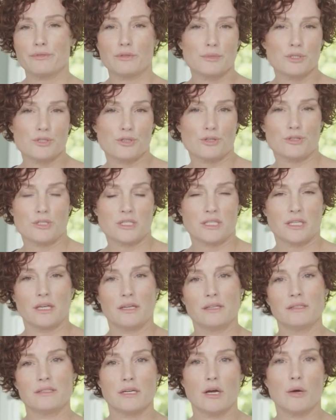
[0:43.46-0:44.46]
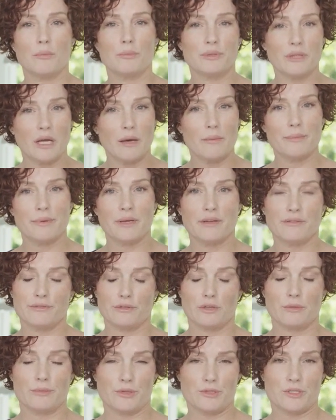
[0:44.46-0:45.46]
for mature skin to help plump and
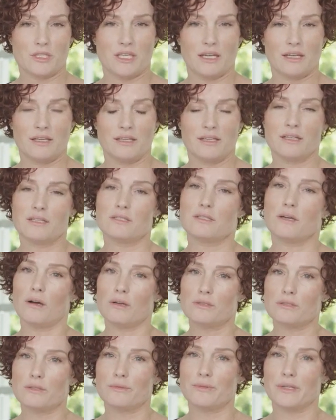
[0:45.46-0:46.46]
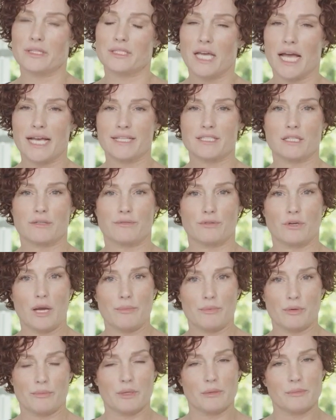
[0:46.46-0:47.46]
firm your skin, it's also fantastic for
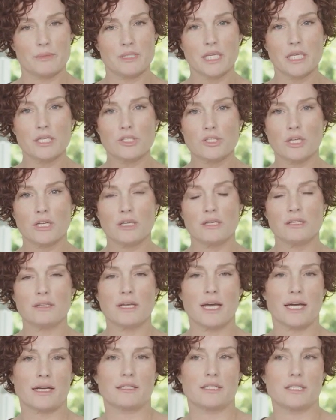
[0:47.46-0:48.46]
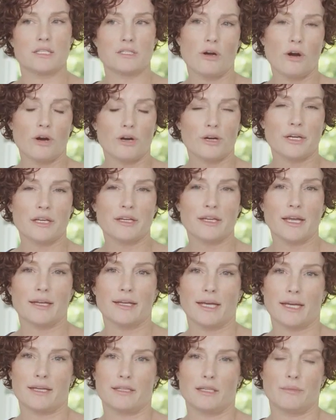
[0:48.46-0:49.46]
hyperpigmentation, acne scarring, and
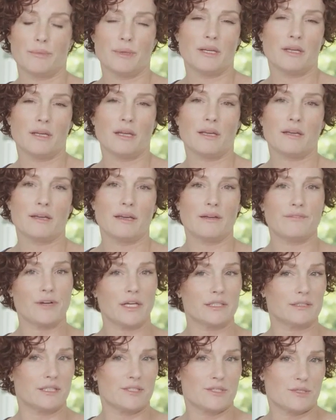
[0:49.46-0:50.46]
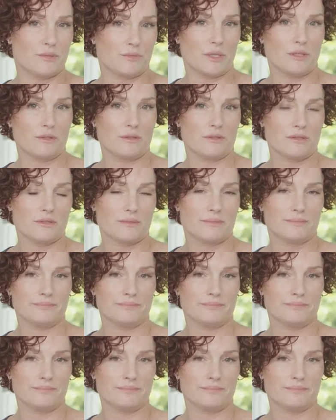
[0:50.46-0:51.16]
acne pitting, and fine lines and wrinkles.